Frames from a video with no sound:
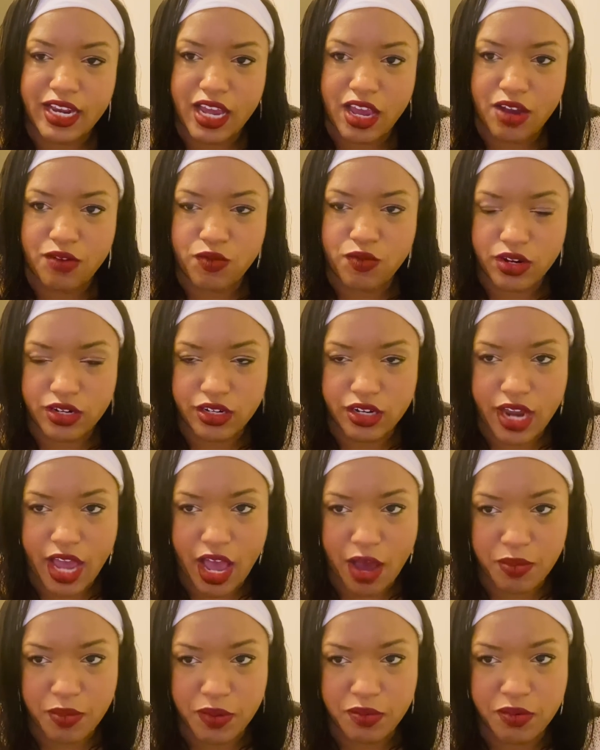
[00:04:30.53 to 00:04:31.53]
I wonder how
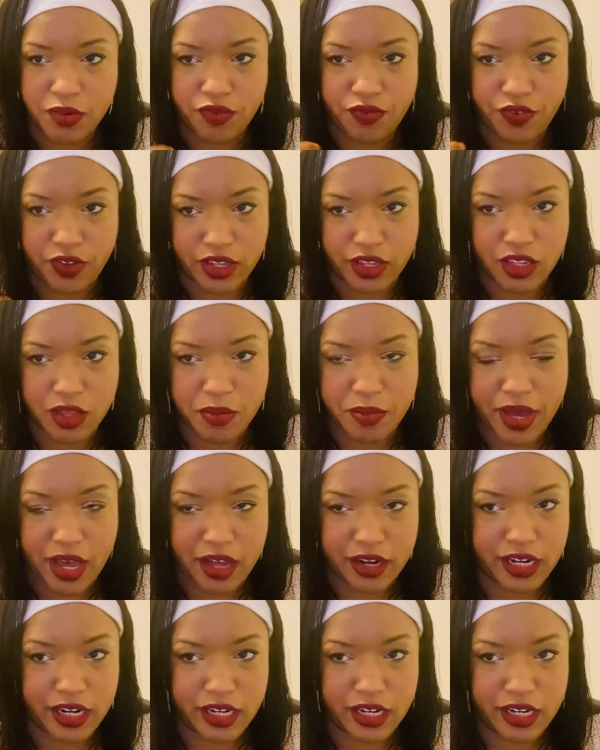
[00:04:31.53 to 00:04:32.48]
people feel about it